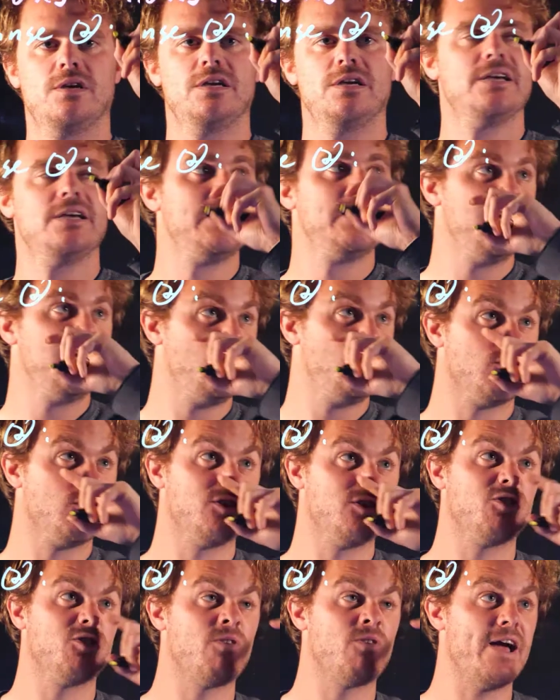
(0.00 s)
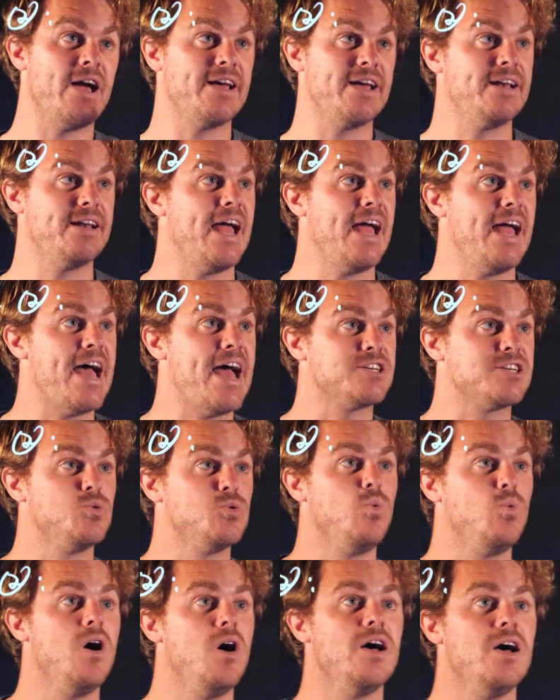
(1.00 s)
In order to write
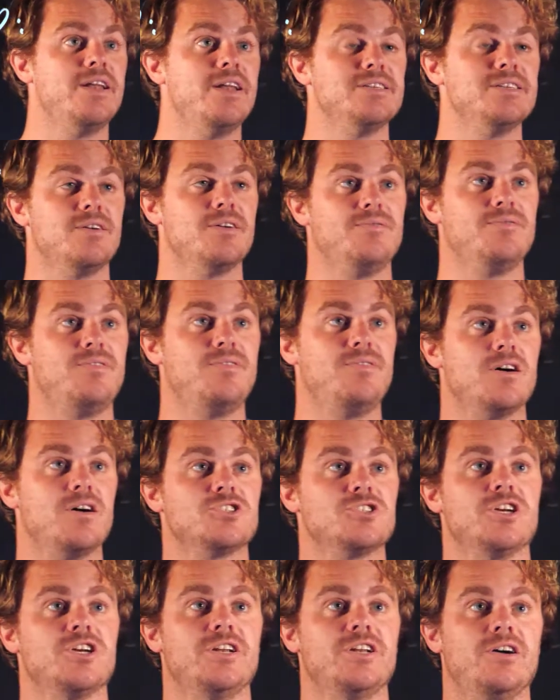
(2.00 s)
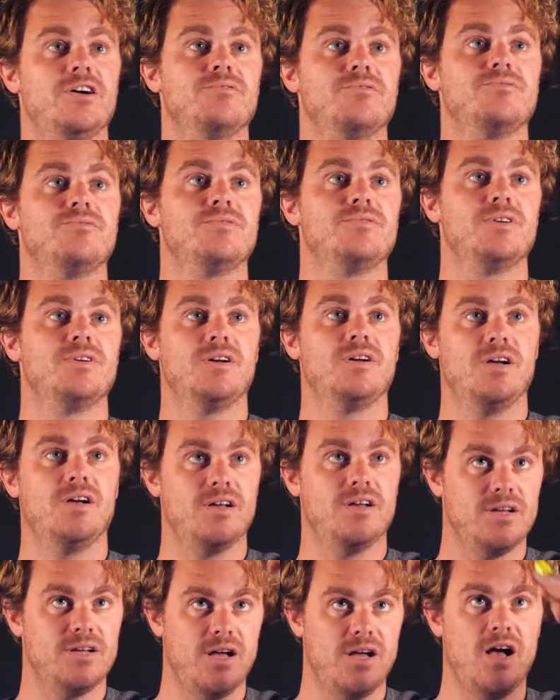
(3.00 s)
x1 as a function of
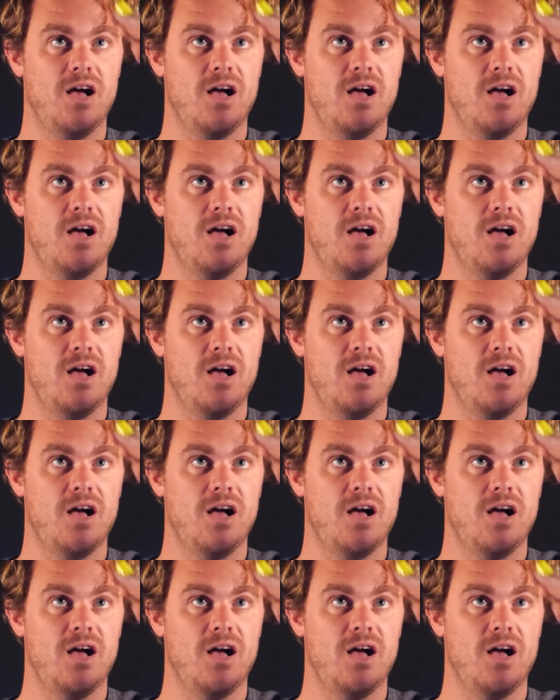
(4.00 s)
the